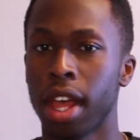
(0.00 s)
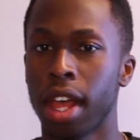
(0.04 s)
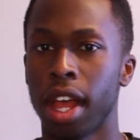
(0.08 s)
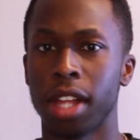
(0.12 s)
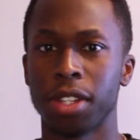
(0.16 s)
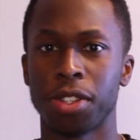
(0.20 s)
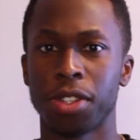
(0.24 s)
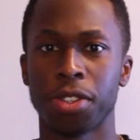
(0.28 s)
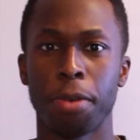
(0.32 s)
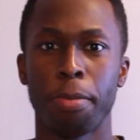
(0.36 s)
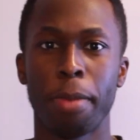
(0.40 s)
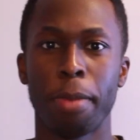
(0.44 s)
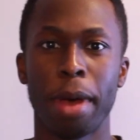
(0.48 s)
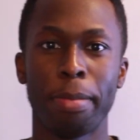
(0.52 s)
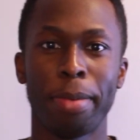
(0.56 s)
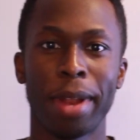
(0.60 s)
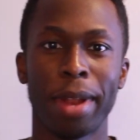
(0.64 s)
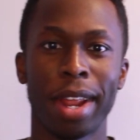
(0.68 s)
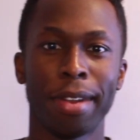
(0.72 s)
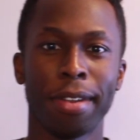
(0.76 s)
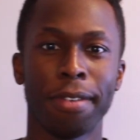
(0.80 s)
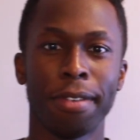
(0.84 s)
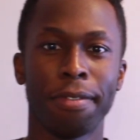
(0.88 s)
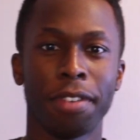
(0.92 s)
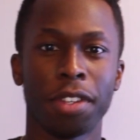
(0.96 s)
And so my
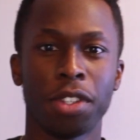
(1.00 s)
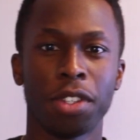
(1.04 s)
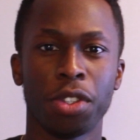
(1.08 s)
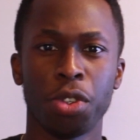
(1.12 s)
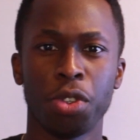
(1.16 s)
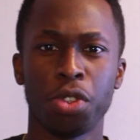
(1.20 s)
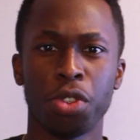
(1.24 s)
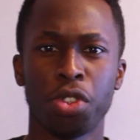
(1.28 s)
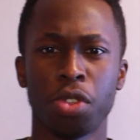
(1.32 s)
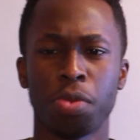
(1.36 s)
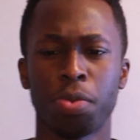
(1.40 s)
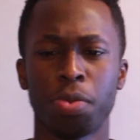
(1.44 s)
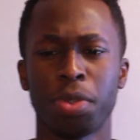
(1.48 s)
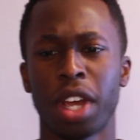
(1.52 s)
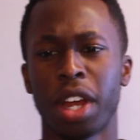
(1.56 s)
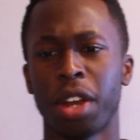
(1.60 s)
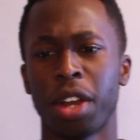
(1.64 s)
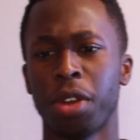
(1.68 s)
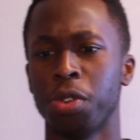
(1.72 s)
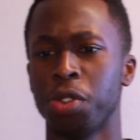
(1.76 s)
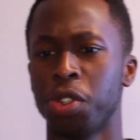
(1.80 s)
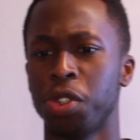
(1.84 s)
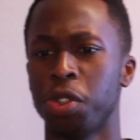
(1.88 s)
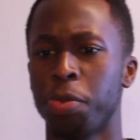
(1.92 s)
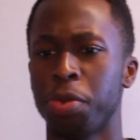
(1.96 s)
plan of this YouTube
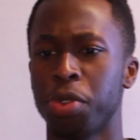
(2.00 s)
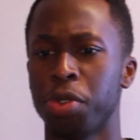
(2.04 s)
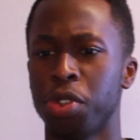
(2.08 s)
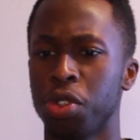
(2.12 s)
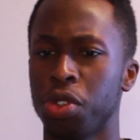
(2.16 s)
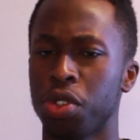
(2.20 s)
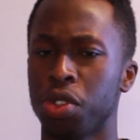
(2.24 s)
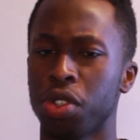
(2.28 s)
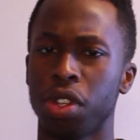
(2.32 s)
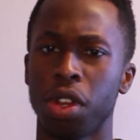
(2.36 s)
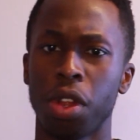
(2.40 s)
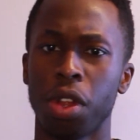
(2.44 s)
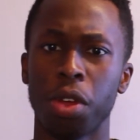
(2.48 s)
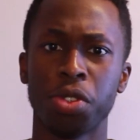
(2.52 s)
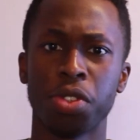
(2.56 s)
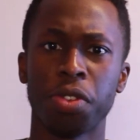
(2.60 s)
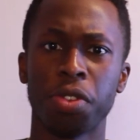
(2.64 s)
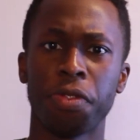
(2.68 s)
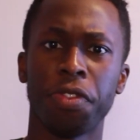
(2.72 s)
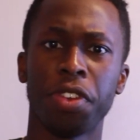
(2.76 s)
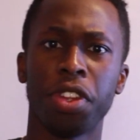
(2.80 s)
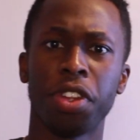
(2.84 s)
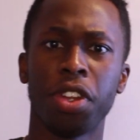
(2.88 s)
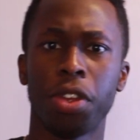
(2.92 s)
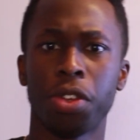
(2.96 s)
channel is to produce loads
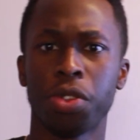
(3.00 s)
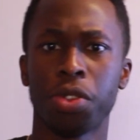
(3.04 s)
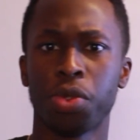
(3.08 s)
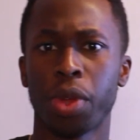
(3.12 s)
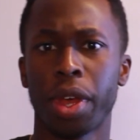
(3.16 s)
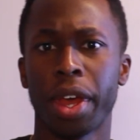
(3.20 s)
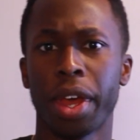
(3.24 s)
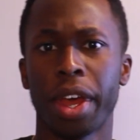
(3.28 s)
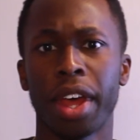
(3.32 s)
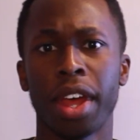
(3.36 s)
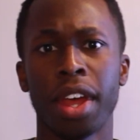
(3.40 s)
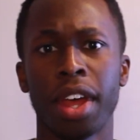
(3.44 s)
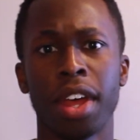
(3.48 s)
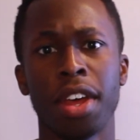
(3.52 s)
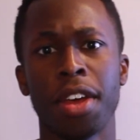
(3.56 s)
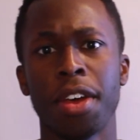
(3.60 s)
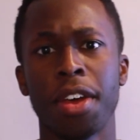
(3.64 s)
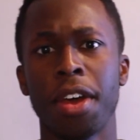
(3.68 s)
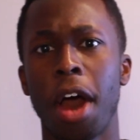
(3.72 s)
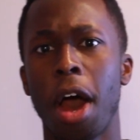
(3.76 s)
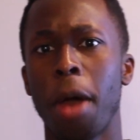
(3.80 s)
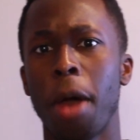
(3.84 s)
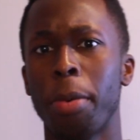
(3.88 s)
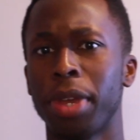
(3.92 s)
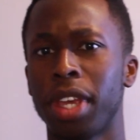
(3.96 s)
of videos where
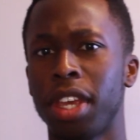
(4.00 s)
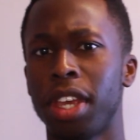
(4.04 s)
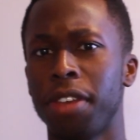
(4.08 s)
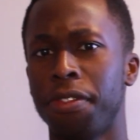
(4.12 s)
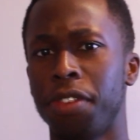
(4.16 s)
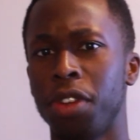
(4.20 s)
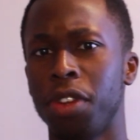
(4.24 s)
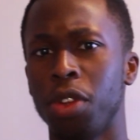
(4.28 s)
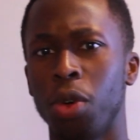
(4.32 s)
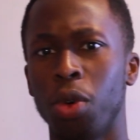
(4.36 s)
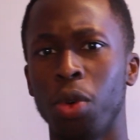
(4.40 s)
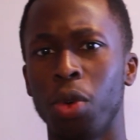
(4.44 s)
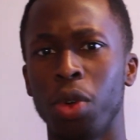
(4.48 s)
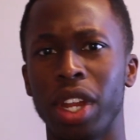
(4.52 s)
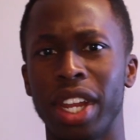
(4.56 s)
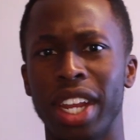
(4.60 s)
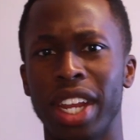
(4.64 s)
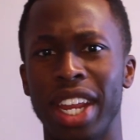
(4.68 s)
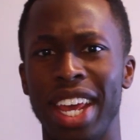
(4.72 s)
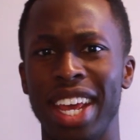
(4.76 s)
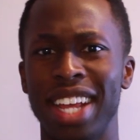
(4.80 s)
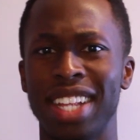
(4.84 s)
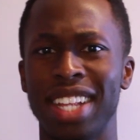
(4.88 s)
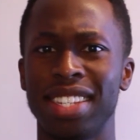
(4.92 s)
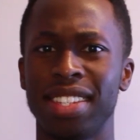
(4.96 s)
I'll be giving you all
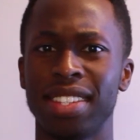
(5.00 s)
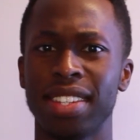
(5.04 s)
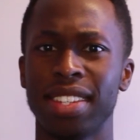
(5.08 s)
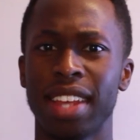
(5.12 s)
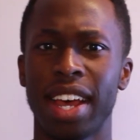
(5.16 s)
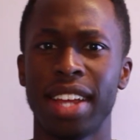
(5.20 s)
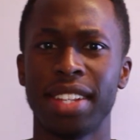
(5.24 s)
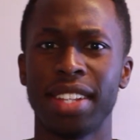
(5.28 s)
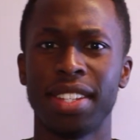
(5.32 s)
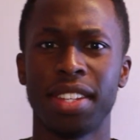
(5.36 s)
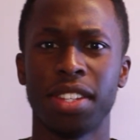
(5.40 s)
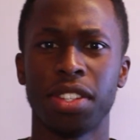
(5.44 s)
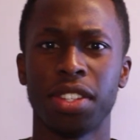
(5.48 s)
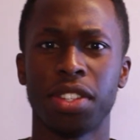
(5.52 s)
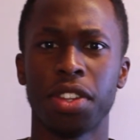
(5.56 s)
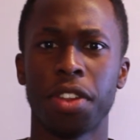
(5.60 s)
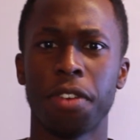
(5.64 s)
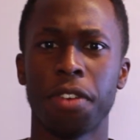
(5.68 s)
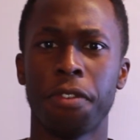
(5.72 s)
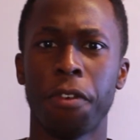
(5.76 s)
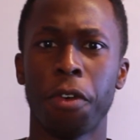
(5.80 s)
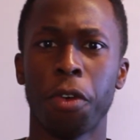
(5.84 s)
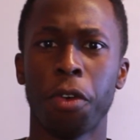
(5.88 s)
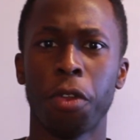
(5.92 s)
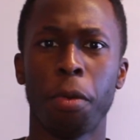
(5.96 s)
an insight into
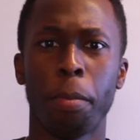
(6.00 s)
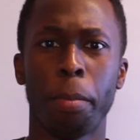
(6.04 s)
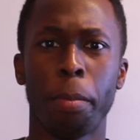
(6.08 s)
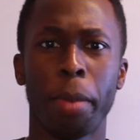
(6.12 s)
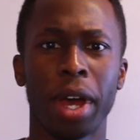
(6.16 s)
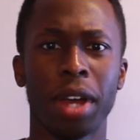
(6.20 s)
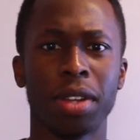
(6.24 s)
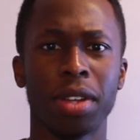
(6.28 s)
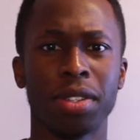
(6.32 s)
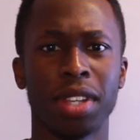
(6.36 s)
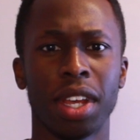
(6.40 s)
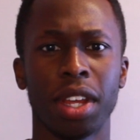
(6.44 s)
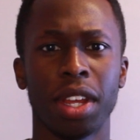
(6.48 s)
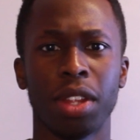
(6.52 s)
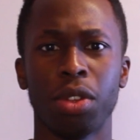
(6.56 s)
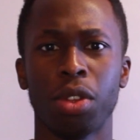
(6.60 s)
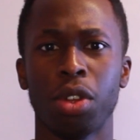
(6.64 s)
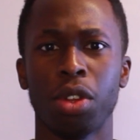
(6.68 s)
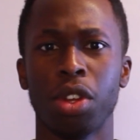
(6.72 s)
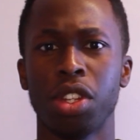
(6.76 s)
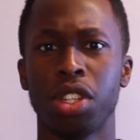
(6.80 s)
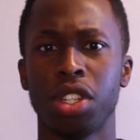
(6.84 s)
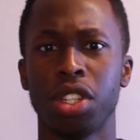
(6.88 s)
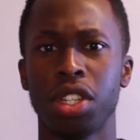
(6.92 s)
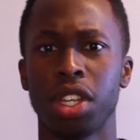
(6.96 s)
the field of
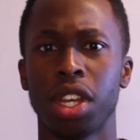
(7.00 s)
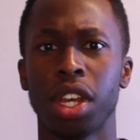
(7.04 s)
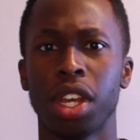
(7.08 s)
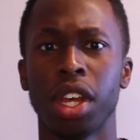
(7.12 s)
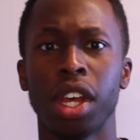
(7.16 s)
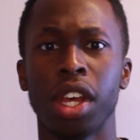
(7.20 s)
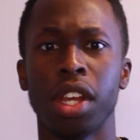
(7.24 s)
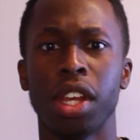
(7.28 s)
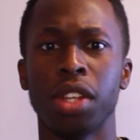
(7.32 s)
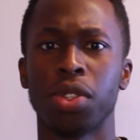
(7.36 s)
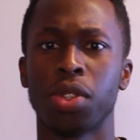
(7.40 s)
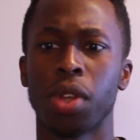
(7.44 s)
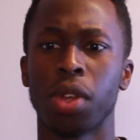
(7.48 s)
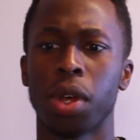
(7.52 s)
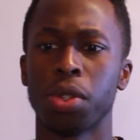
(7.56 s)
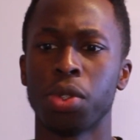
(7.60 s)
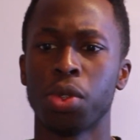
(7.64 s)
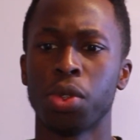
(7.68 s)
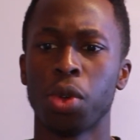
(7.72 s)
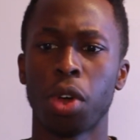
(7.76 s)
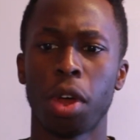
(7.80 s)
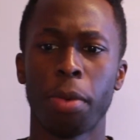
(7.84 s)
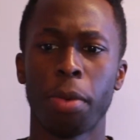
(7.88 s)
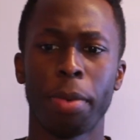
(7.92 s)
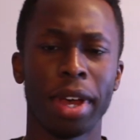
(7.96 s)
biotechnology. So I'll
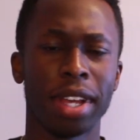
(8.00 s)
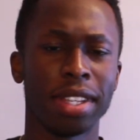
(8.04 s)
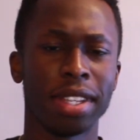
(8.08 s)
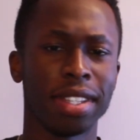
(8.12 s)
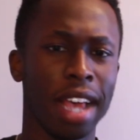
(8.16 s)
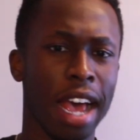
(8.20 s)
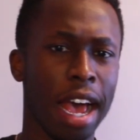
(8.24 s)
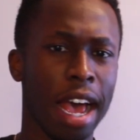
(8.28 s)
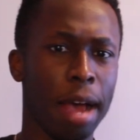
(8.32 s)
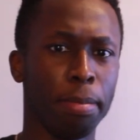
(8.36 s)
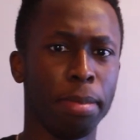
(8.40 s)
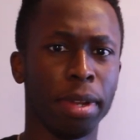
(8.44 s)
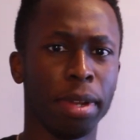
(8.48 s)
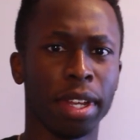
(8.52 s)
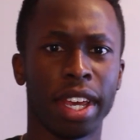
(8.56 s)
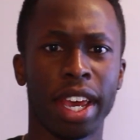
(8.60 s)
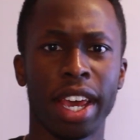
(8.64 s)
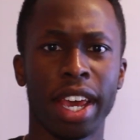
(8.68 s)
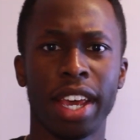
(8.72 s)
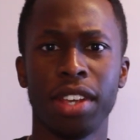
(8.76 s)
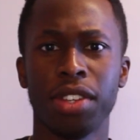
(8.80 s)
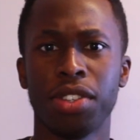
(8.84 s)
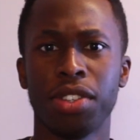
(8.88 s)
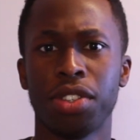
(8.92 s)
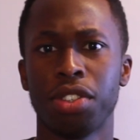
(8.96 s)
talk about its
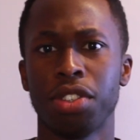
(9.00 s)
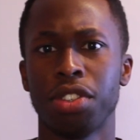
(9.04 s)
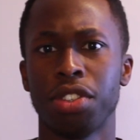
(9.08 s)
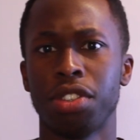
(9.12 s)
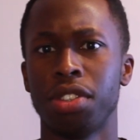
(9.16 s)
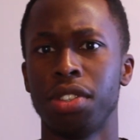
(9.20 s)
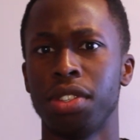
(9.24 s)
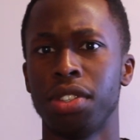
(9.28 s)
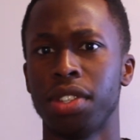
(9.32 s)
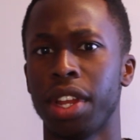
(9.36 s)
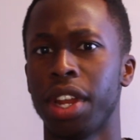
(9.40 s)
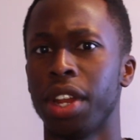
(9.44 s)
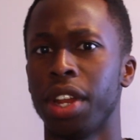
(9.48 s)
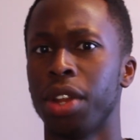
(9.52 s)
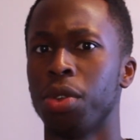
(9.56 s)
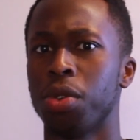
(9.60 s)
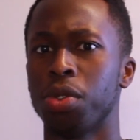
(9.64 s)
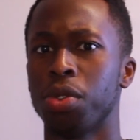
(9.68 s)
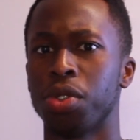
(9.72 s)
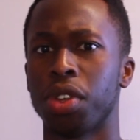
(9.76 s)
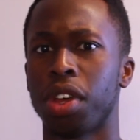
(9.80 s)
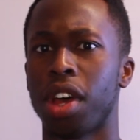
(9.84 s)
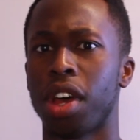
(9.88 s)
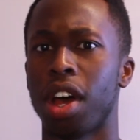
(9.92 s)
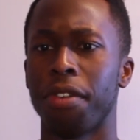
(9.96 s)
applications and then
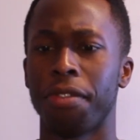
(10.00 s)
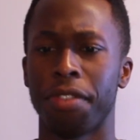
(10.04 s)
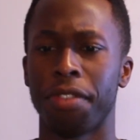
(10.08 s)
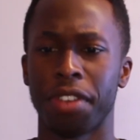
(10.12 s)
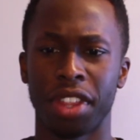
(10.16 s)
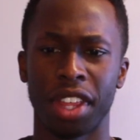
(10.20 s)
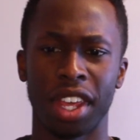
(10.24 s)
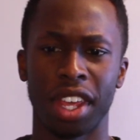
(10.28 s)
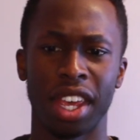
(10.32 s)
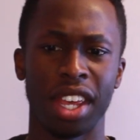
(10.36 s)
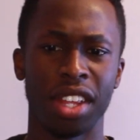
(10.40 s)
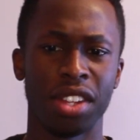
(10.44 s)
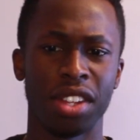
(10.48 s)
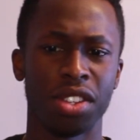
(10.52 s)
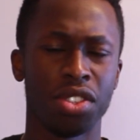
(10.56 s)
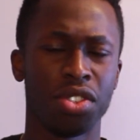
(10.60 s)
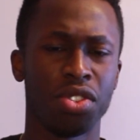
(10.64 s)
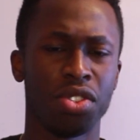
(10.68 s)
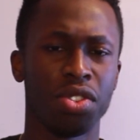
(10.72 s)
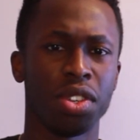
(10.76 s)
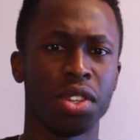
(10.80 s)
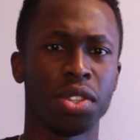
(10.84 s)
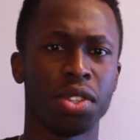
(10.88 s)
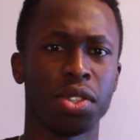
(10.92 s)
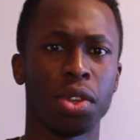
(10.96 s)
also cover the
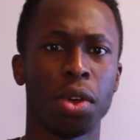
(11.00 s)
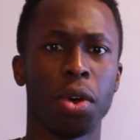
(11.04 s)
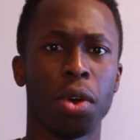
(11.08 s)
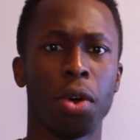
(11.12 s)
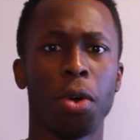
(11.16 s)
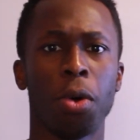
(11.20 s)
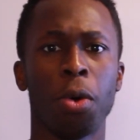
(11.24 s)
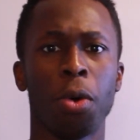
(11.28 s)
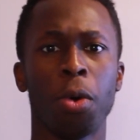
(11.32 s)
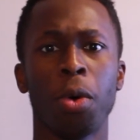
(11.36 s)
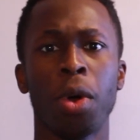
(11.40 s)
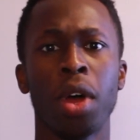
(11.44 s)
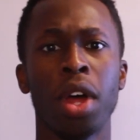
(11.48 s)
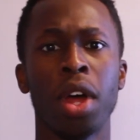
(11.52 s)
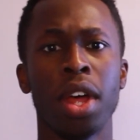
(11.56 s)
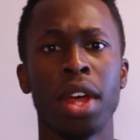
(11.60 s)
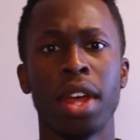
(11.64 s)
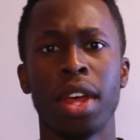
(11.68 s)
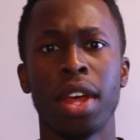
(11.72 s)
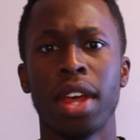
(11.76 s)
industry as a whole.